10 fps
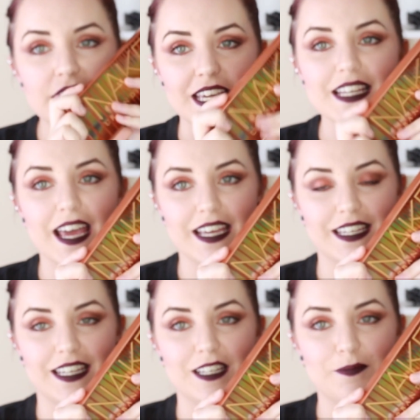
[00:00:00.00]
the
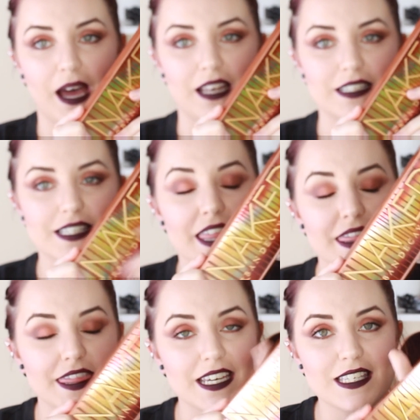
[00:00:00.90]
Naked Heat palette.
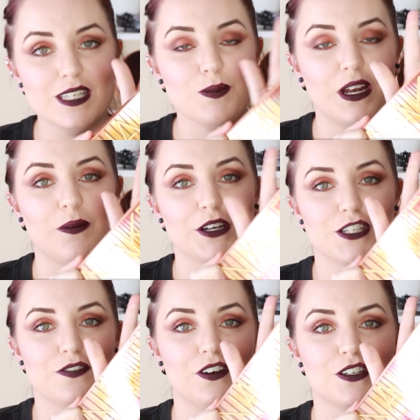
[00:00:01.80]
This is what I
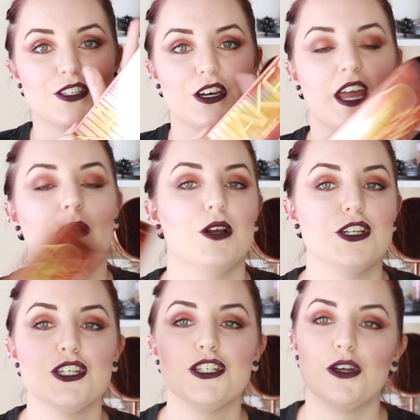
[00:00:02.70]
wanted to focus on. I
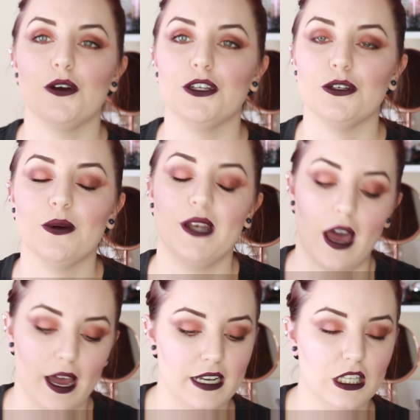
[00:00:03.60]
wanted to show you an
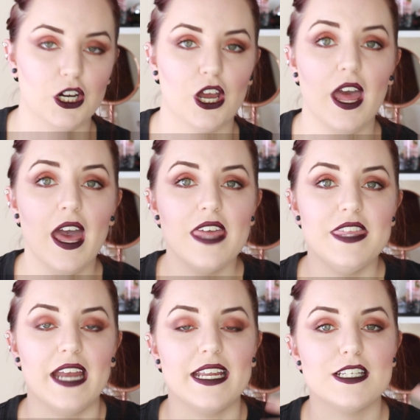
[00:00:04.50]
eye look
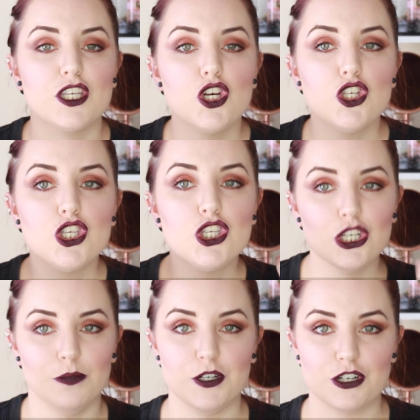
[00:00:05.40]
that is
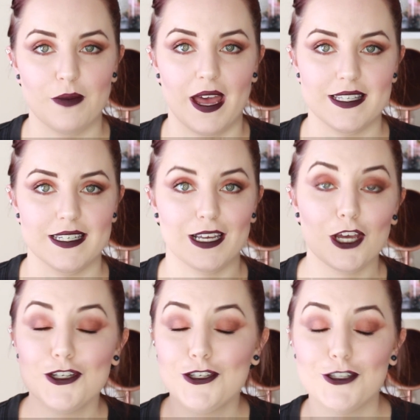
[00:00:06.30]
super
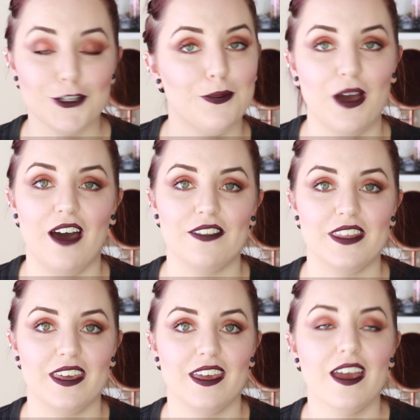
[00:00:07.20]
dramatic, super out
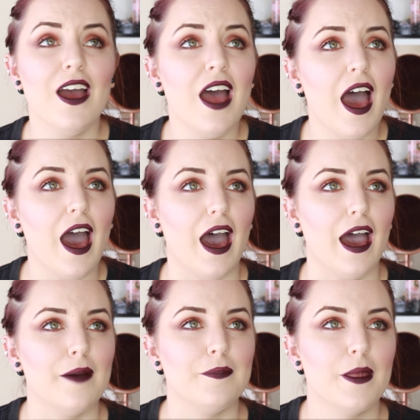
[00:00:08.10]
there,
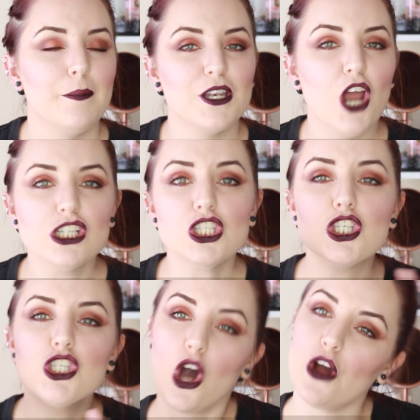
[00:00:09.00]
but not
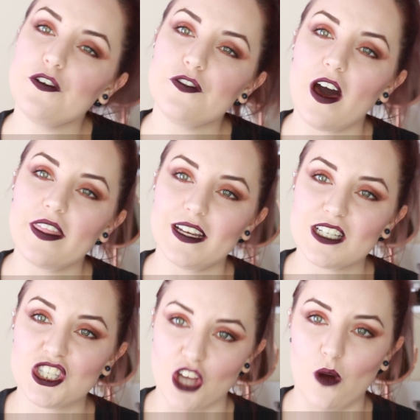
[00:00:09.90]
so far
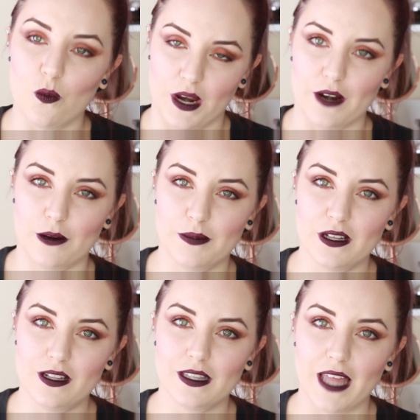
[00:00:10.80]
that it's not
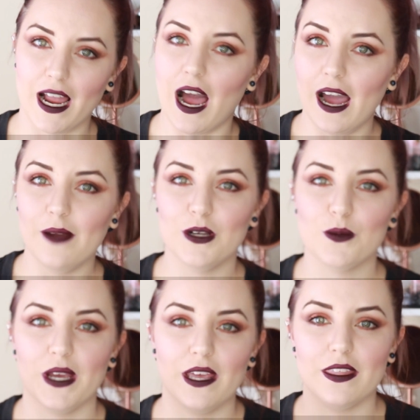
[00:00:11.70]
wearable. Like, I
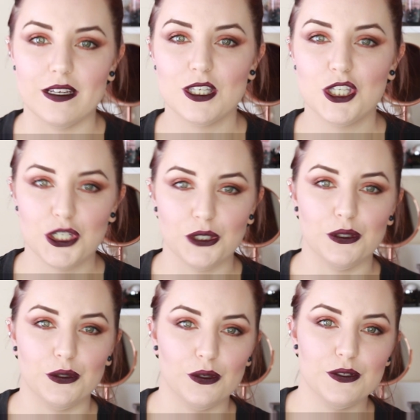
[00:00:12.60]
would wear this
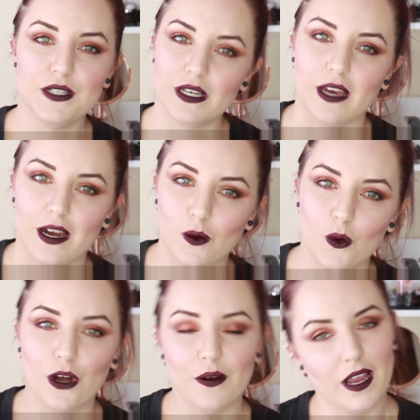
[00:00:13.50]
to dinner
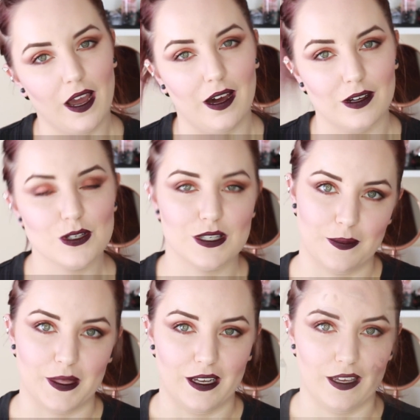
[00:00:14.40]
or going out or
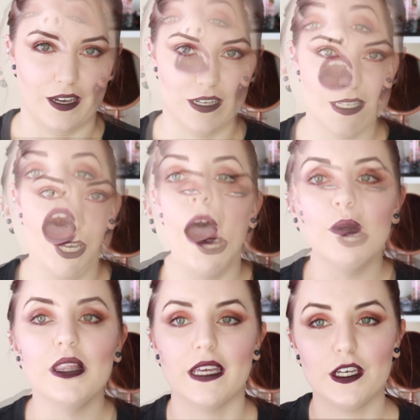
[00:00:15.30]
something like that. I
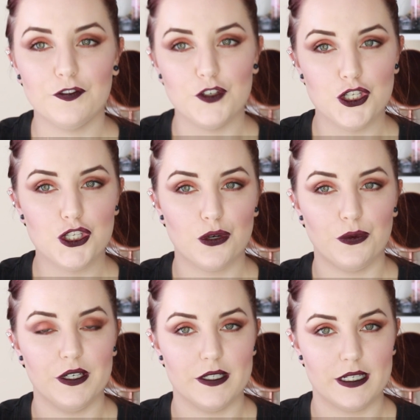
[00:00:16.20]
will link a few
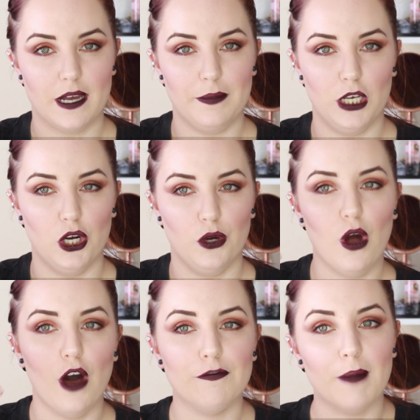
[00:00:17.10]
tutorials down below
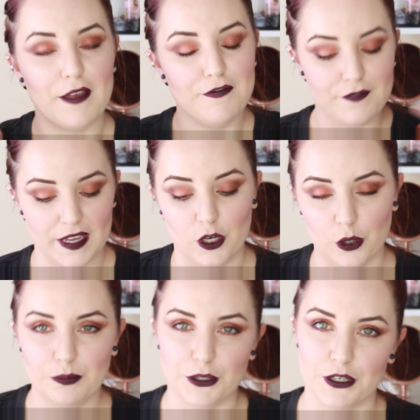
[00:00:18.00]
of my
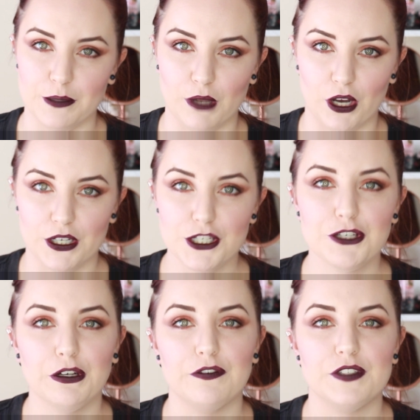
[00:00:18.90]
fellow beauty
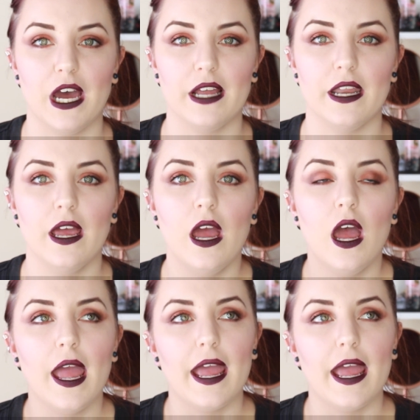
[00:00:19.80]
bloggers who have done